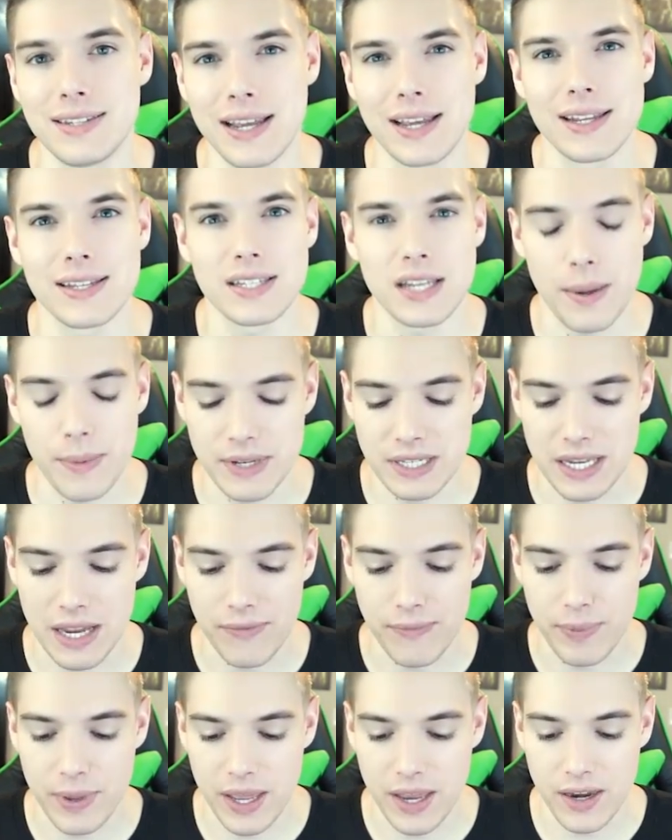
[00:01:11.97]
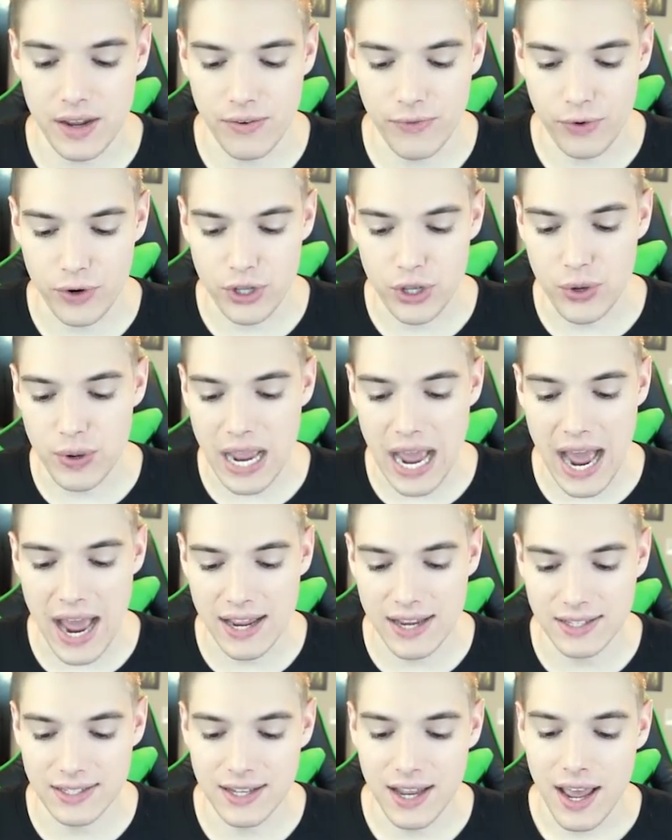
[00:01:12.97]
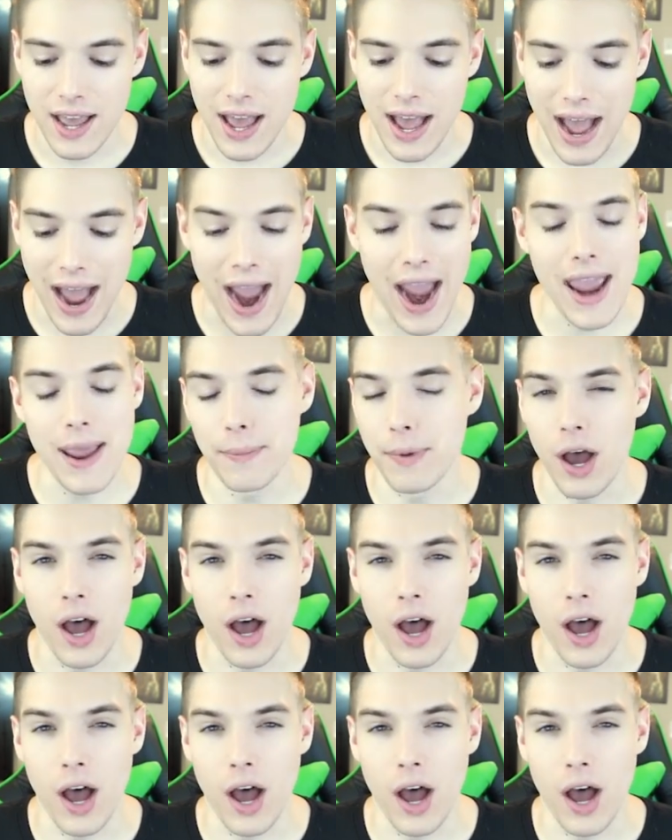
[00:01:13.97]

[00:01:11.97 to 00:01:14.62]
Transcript: ticket summons have been for you guys. I am